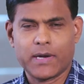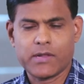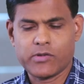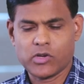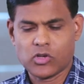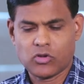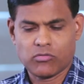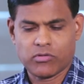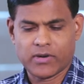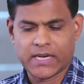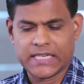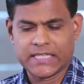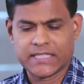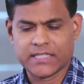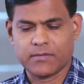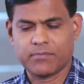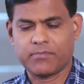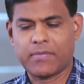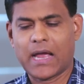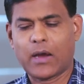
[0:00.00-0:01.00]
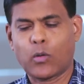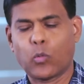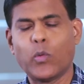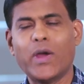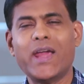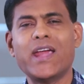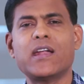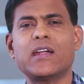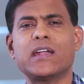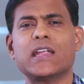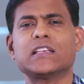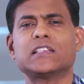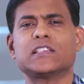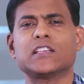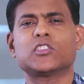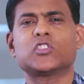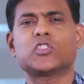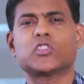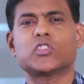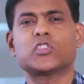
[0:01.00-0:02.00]
But if you trace it back, where
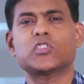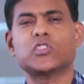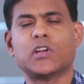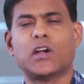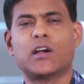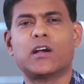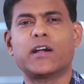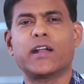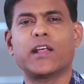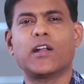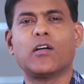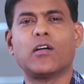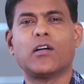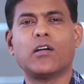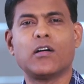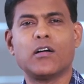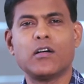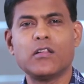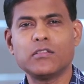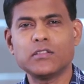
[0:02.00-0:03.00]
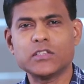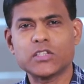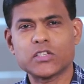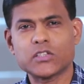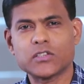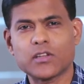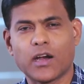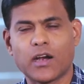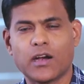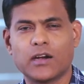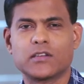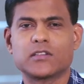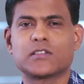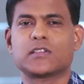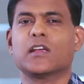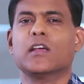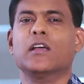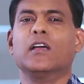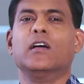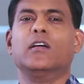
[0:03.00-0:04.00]
does it start? It all
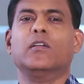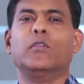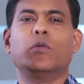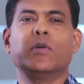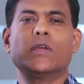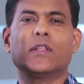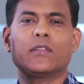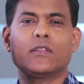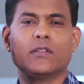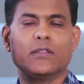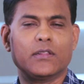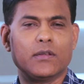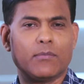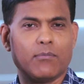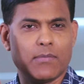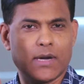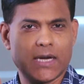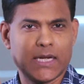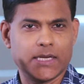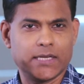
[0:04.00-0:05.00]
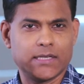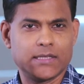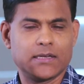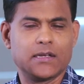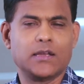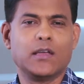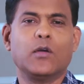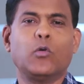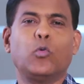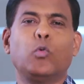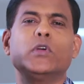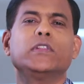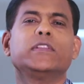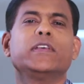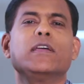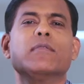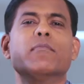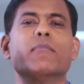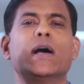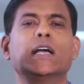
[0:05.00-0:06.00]
starts with the mind, with
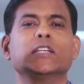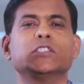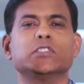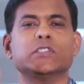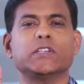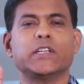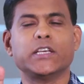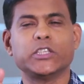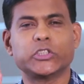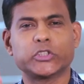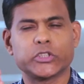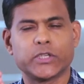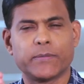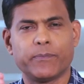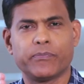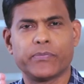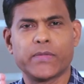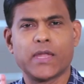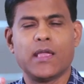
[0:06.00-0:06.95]
the imagination.